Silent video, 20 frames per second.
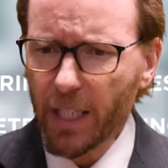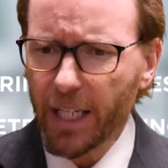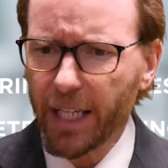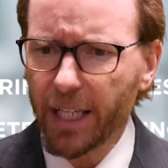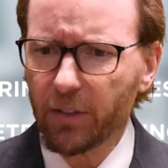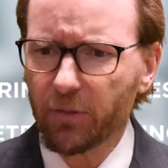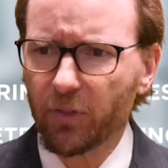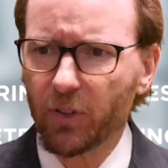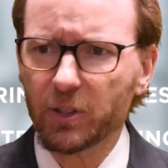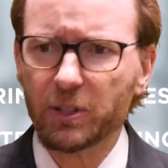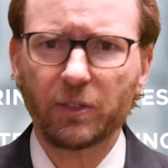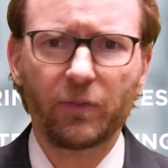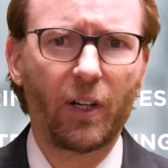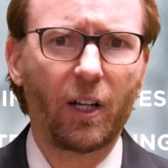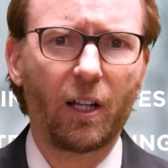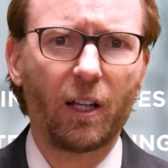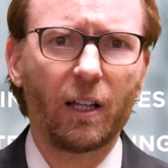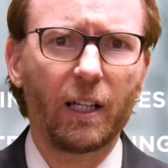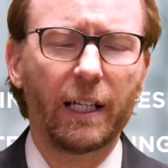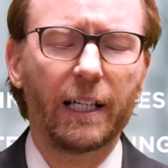And first of
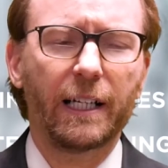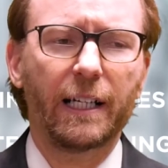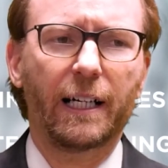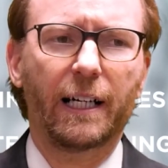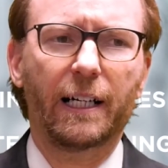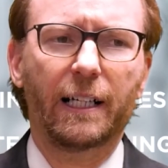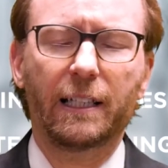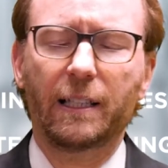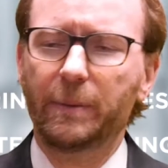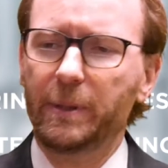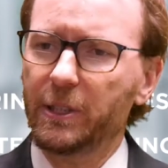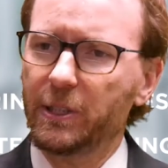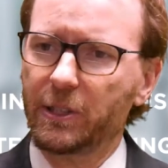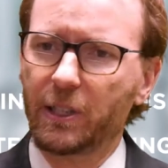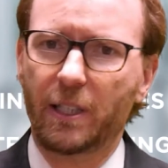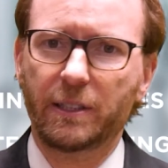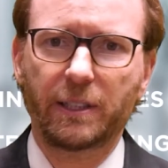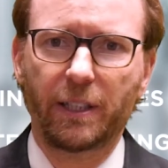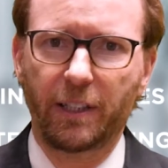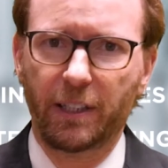all, let me just
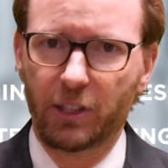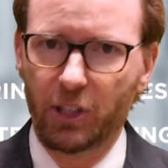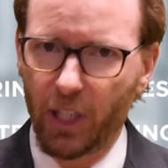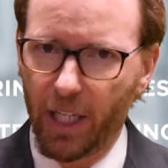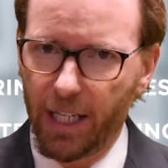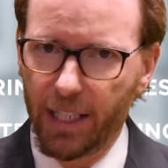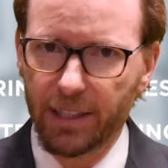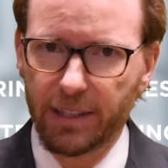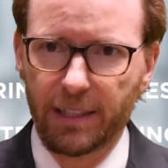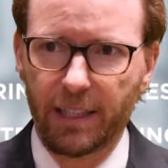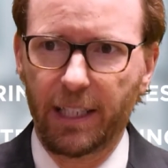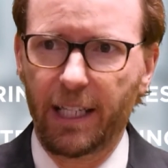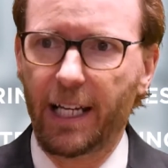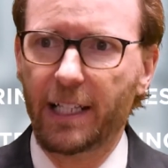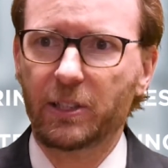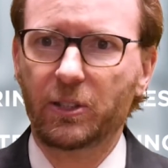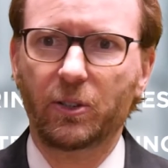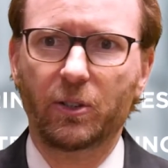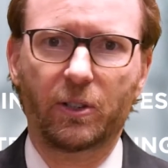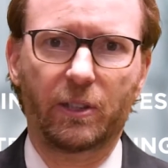cut to the chase. The
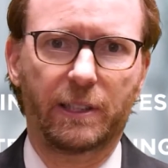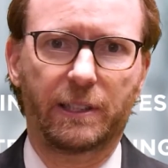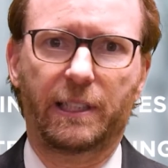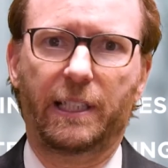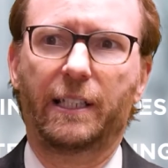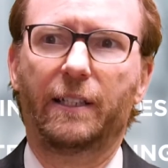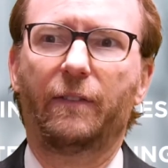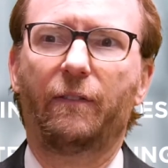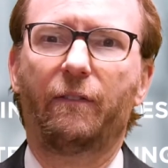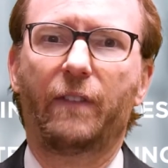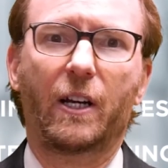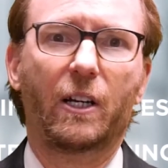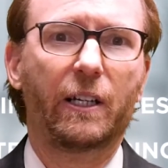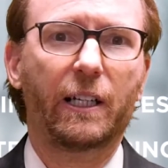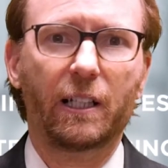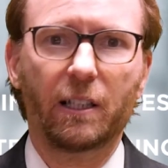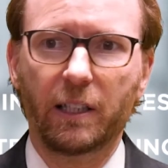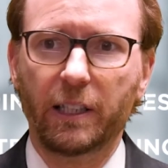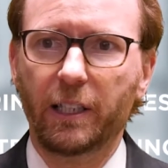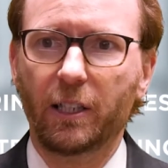answer is a
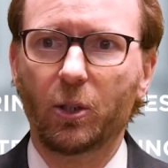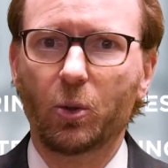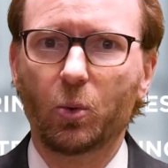very clear,